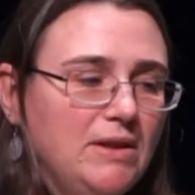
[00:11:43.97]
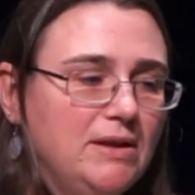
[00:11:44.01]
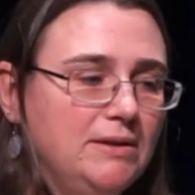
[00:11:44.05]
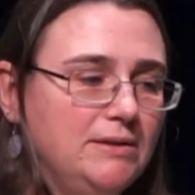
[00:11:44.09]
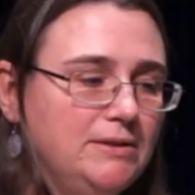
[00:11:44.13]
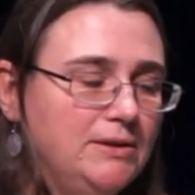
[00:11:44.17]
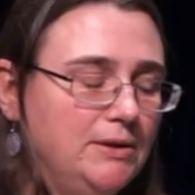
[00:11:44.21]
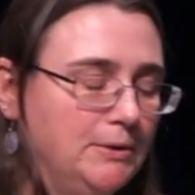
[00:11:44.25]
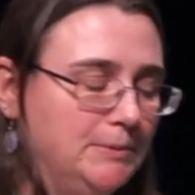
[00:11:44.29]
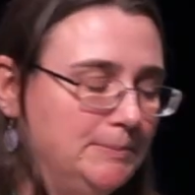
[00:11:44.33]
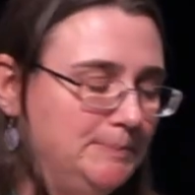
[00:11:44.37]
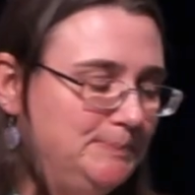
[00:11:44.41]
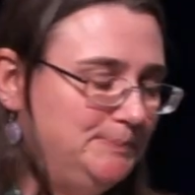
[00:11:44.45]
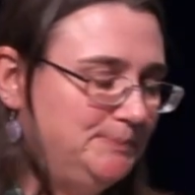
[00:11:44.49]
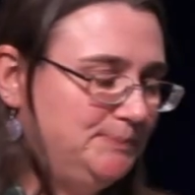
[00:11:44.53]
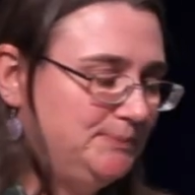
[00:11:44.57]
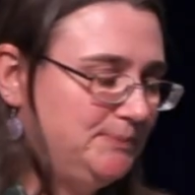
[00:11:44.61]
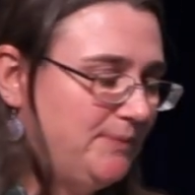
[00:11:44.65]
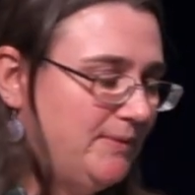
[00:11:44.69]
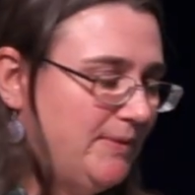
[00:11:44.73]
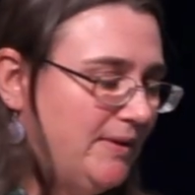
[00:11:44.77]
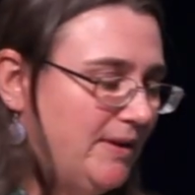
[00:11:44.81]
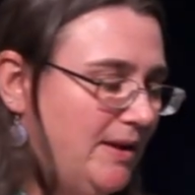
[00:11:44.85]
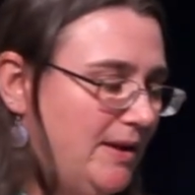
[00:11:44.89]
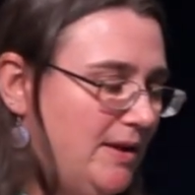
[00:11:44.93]
So
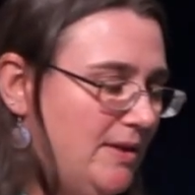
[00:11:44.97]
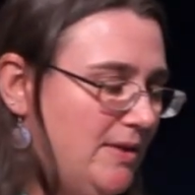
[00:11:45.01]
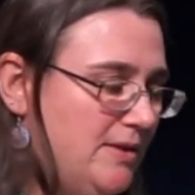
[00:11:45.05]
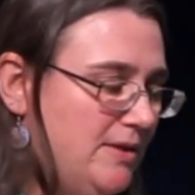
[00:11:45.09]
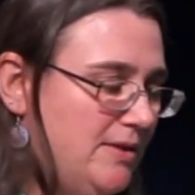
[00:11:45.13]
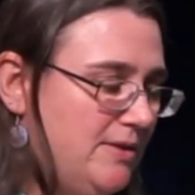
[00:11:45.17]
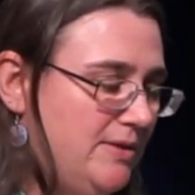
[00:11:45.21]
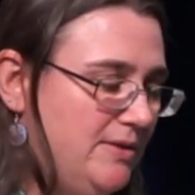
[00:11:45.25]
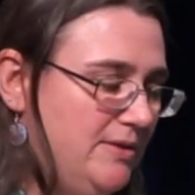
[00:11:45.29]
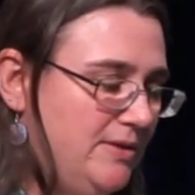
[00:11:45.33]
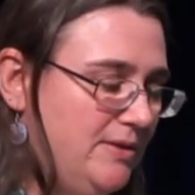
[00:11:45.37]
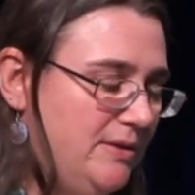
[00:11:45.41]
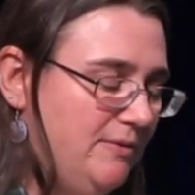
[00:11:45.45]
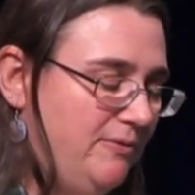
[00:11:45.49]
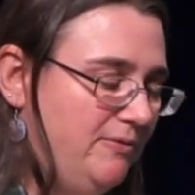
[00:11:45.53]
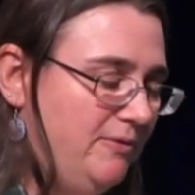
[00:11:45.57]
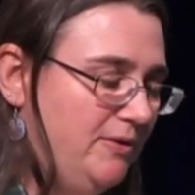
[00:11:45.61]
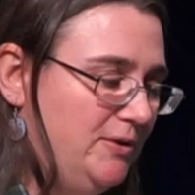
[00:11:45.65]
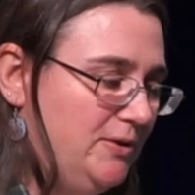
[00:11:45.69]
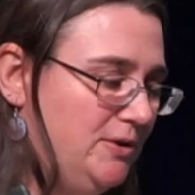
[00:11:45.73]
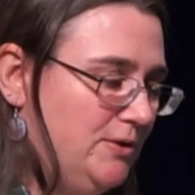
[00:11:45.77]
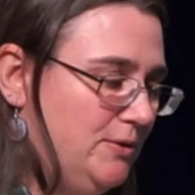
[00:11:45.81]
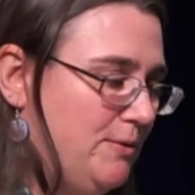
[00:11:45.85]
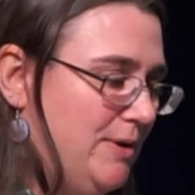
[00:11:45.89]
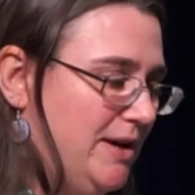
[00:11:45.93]
the
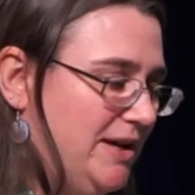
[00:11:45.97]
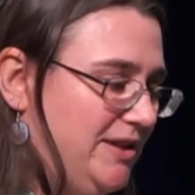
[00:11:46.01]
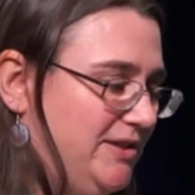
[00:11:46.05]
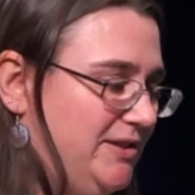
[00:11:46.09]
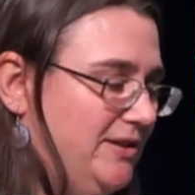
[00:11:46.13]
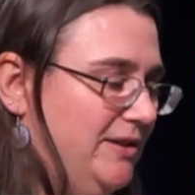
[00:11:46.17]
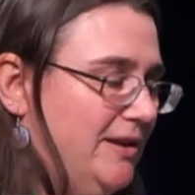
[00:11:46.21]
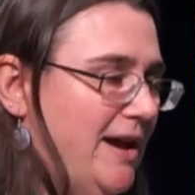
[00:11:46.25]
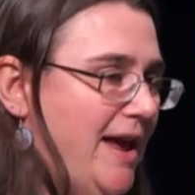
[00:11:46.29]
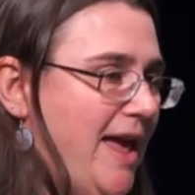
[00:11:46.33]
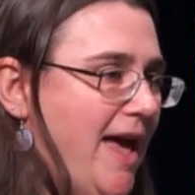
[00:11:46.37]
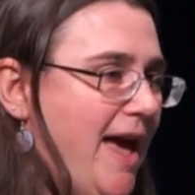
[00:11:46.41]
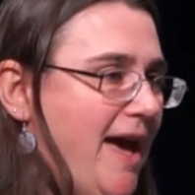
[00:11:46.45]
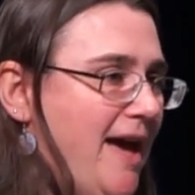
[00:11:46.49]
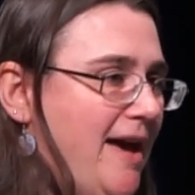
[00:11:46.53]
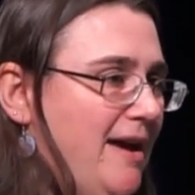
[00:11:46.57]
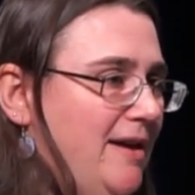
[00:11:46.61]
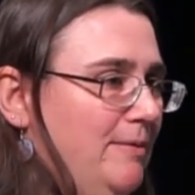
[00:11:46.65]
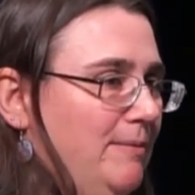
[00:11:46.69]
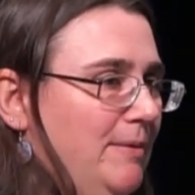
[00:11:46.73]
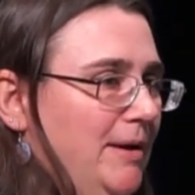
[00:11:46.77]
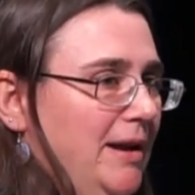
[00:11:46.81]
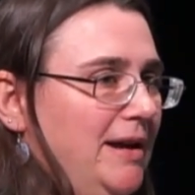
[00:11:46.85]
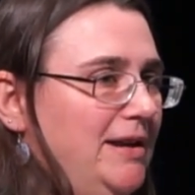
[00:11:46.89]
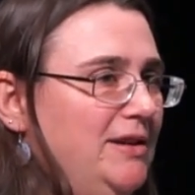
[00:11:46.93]
first question I
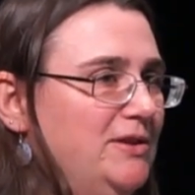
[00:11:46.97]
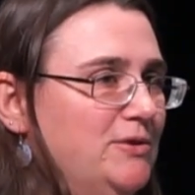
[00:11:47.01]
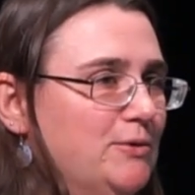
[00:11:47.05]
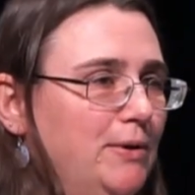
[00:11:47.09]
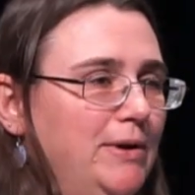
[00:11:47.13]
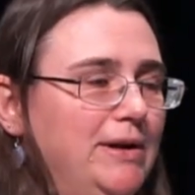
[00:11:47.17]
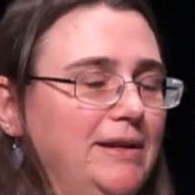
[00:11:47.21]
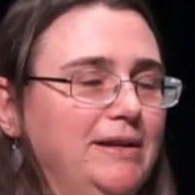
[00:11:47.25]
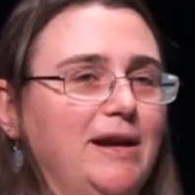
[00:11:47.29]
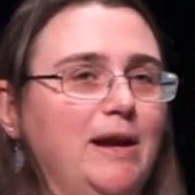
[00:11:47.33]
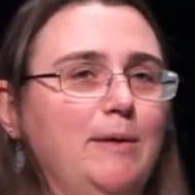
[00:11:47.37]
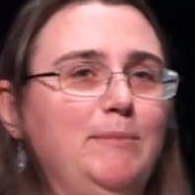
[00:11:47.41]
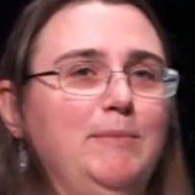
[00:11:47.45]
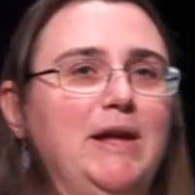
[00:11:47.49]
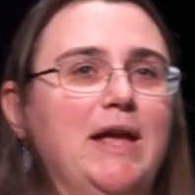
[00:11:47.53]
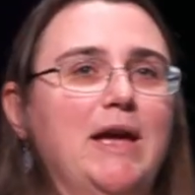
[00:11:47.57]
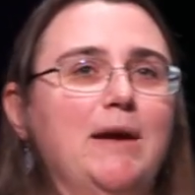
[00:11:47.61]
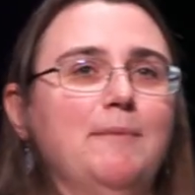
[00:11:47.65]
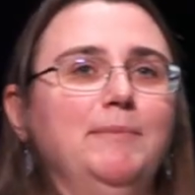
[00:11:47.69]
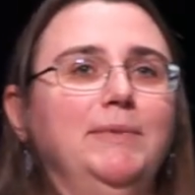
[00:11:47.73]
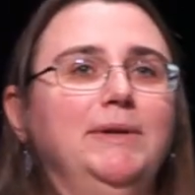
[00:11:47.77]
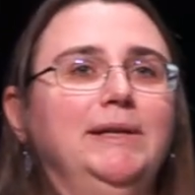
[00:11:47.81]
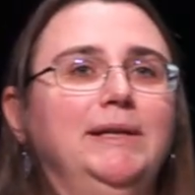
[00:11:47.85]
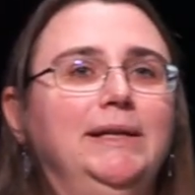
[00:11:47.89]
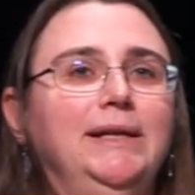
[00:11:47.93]
had when I joined
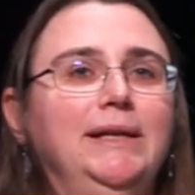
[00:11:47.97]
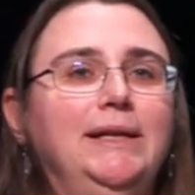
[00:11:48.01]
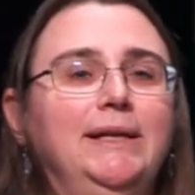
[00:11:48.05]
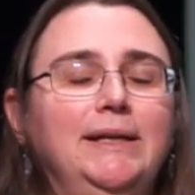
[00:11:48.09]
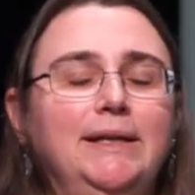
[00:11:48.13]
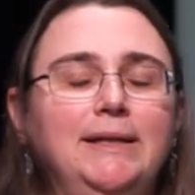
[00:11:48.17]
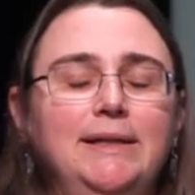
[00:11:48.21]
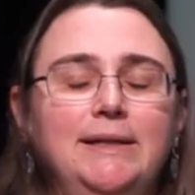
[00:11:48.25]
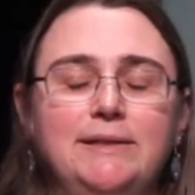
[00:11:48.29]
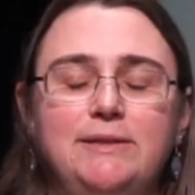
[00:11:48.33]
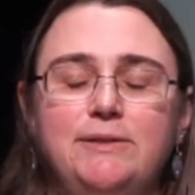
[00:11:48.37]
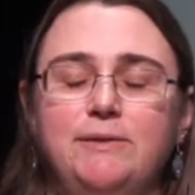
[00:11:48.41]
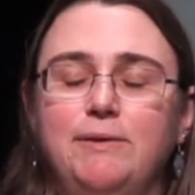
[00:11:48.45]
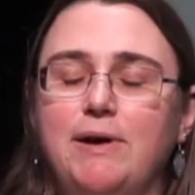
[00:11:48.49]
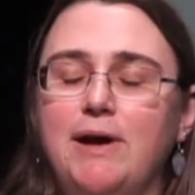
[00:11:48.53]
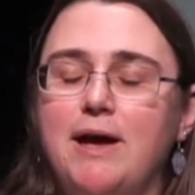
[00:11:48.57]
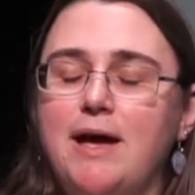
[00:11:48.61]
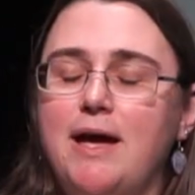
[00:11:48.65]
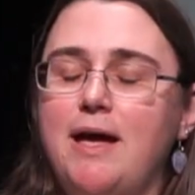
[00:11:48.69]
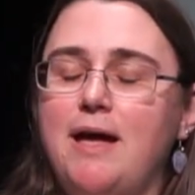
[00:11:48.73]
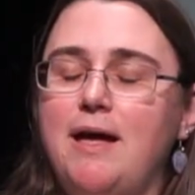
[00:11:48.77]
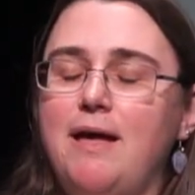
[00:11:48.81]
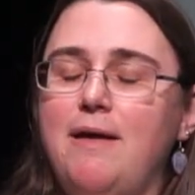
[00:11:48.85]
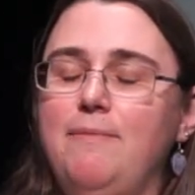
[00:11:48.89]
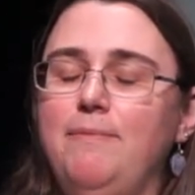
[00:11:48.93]
IBM,
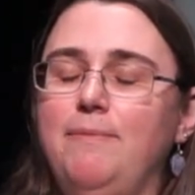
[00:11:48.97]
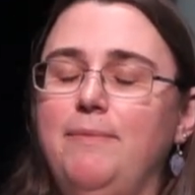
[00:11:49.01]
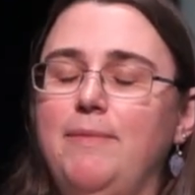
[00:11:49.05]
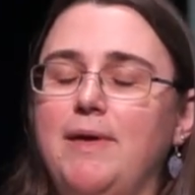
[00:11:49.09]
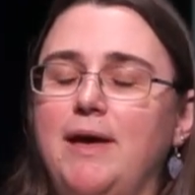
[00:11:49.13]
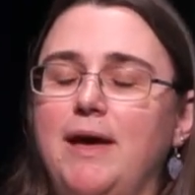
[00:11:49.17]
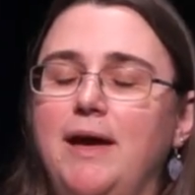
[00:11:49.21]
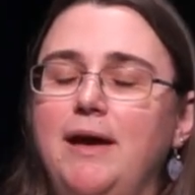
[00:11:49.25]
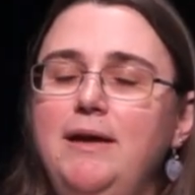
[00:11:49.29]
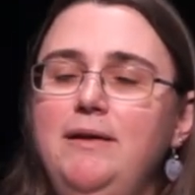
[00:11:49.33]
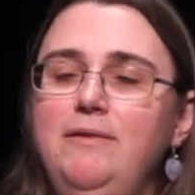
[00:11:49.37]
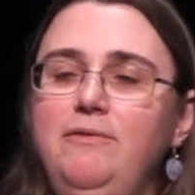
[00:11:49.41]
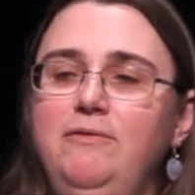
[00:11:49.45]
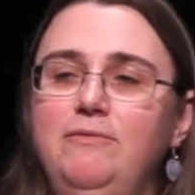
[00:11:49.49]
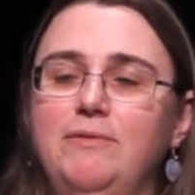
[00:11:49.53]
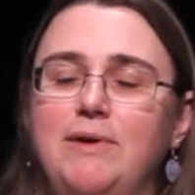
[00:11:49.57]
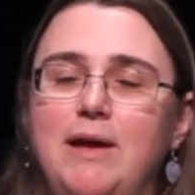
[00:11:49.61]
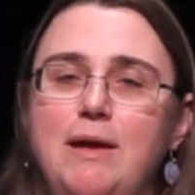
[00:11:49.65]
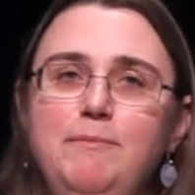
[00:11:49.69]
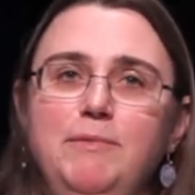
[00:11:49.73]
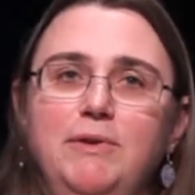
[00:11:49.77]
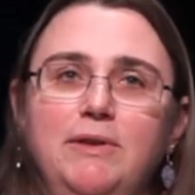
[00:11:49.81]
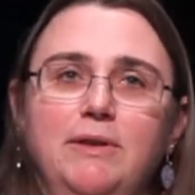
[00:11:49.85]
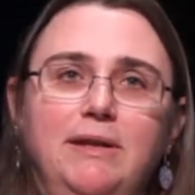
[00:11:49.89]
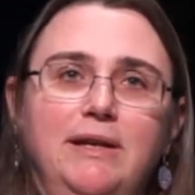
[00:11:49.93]
so
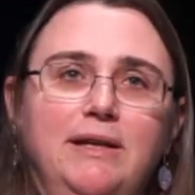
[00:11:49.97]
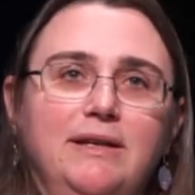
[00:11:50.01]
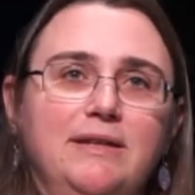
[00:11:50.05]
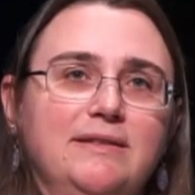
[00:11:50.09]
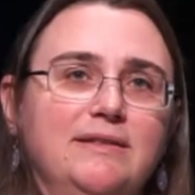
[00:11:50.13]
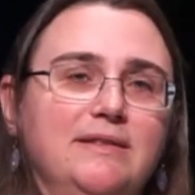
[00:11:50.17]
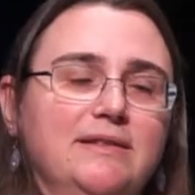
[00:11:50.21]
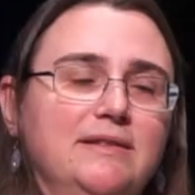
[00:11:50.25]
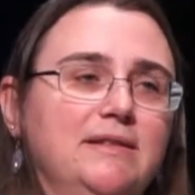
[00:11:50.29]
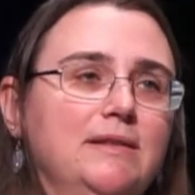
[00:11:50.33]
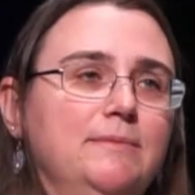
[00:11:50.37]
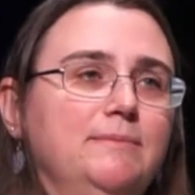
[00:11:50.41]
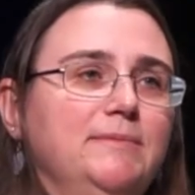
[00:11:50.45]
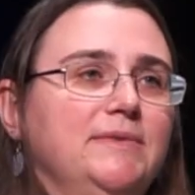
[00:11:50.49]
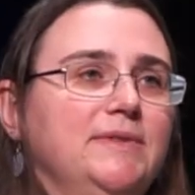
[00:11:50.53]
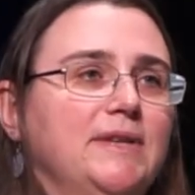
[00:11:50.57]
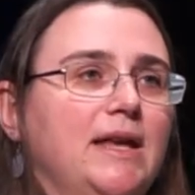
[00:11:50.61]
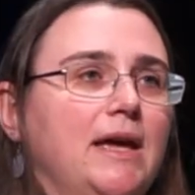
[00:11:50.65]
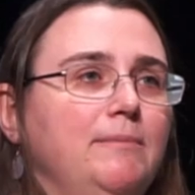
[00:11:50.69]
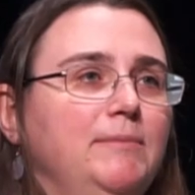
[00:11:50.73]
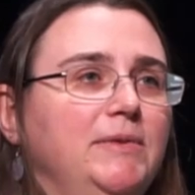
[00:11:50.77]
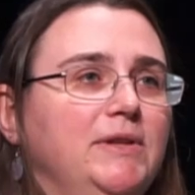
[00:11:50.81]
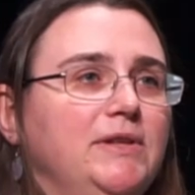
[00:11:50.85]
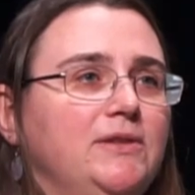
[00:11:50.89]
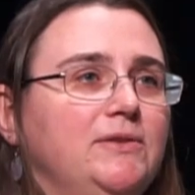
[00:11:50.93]
I'm a Linux systems
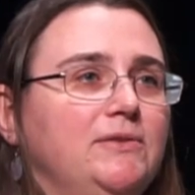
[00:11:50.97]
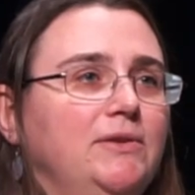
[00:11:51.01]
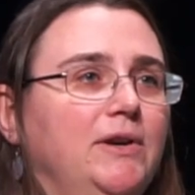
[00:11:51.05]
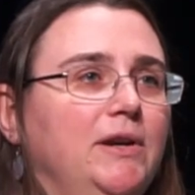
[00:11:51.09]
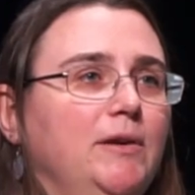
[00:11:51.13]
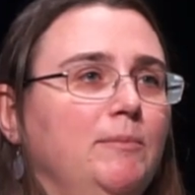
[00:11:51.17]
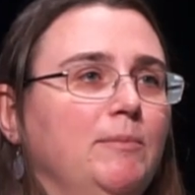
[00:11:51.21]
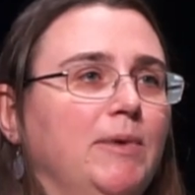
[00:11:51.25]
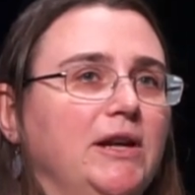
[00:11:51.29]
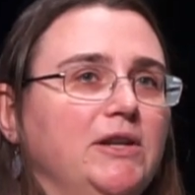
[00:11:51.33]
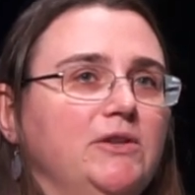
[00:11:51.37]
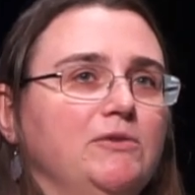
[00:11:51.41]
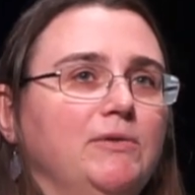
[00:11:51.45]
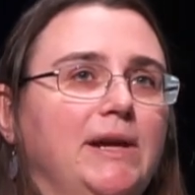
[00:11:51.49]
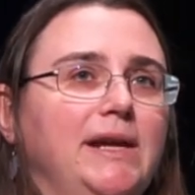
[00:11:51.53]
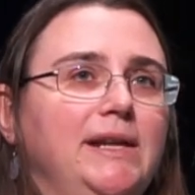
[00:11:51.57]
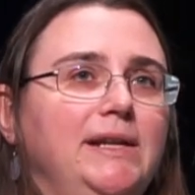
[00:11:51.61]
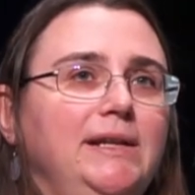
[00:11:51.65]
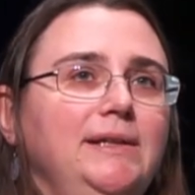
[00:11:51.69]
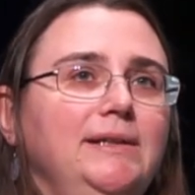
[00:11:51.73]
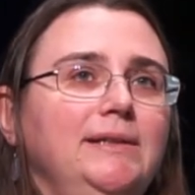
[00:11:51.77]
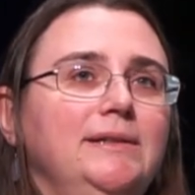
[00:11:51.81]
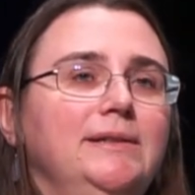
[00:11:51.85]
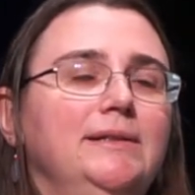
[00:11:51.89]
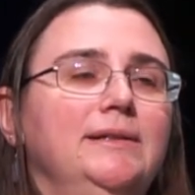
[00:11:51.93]
administrator by
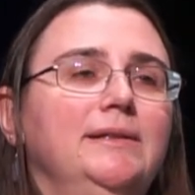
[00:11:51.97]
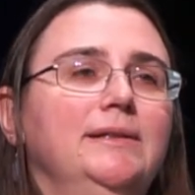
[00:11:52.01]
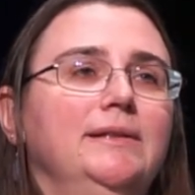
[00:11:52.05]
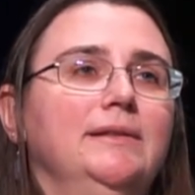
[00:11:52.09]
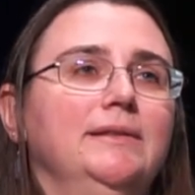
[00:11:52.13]
training.